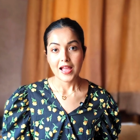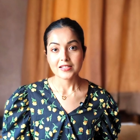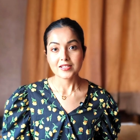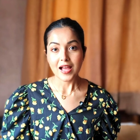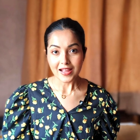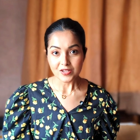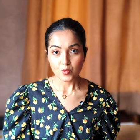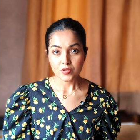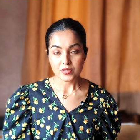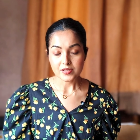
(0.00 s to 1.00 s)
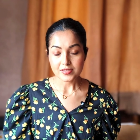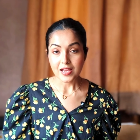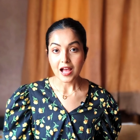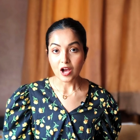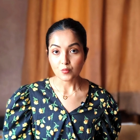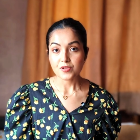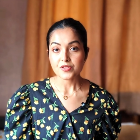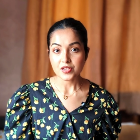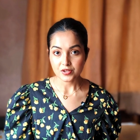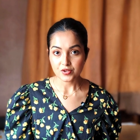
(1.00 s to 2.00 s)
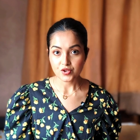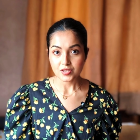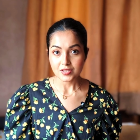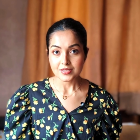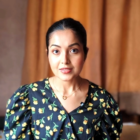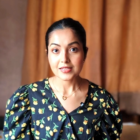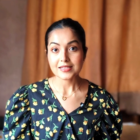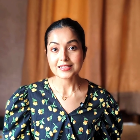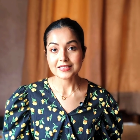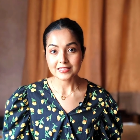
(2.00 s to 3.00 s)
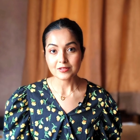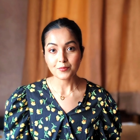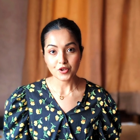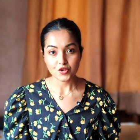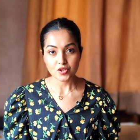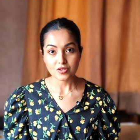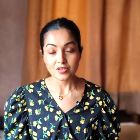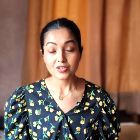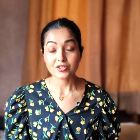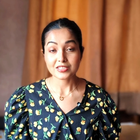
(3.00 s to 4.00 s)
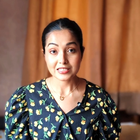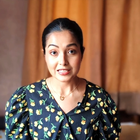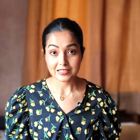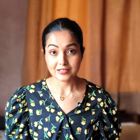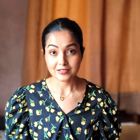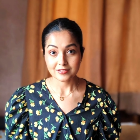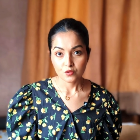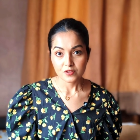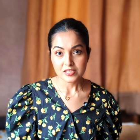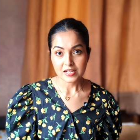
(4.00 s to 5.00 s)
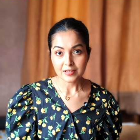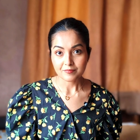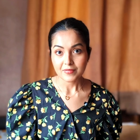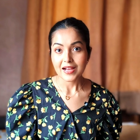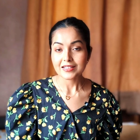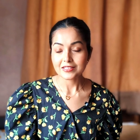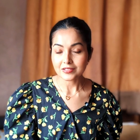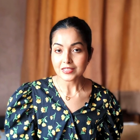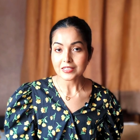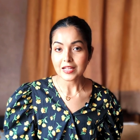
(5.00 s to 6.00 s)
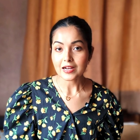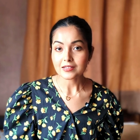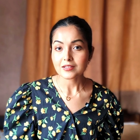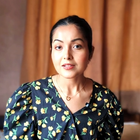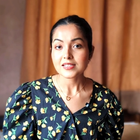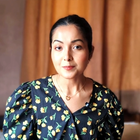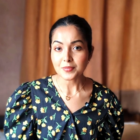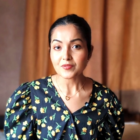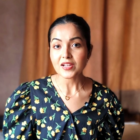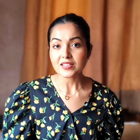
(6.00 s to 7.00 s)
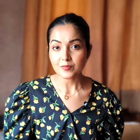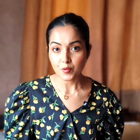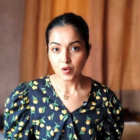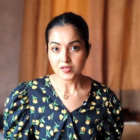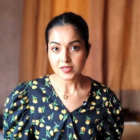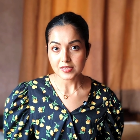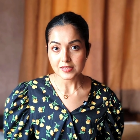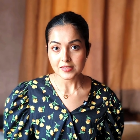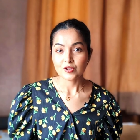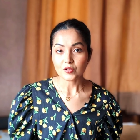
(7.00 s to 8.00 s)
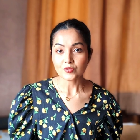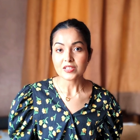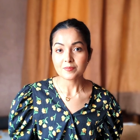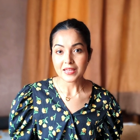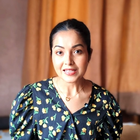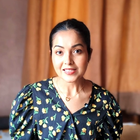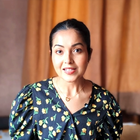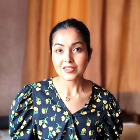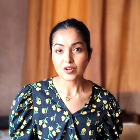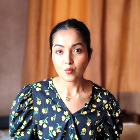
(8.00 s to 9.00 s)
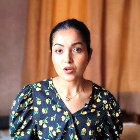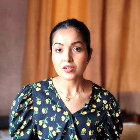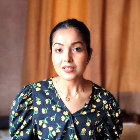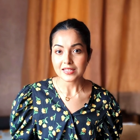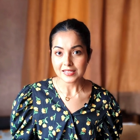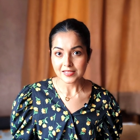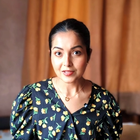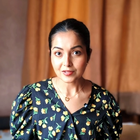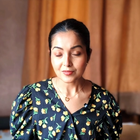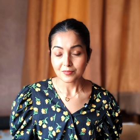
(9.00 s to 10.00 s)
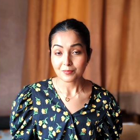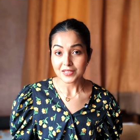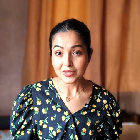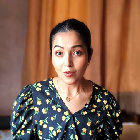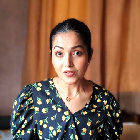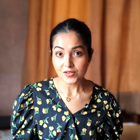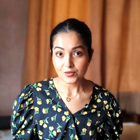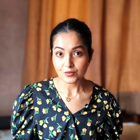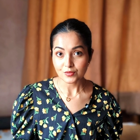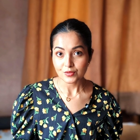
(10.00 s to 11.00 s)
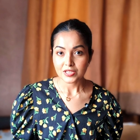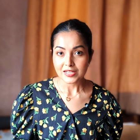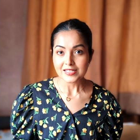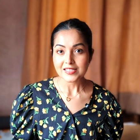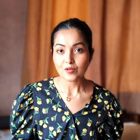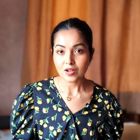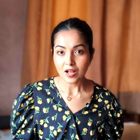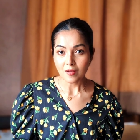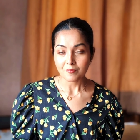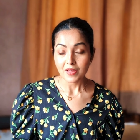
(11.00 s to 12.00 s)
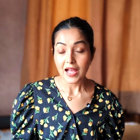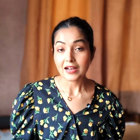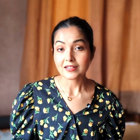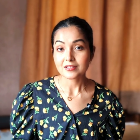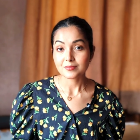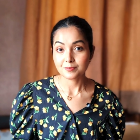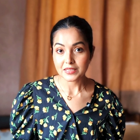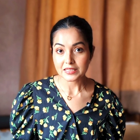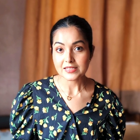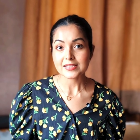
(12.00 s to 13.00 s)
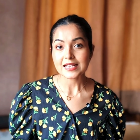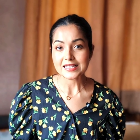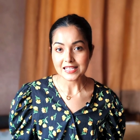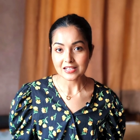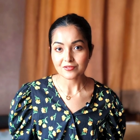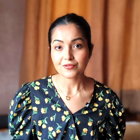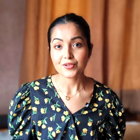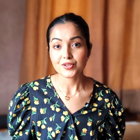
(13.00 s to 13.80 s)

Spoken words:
And I noticed how much energy this little pressure could take. Over time, I learned that simplifying the process not only makes the work easier, but also protects your calm and builds self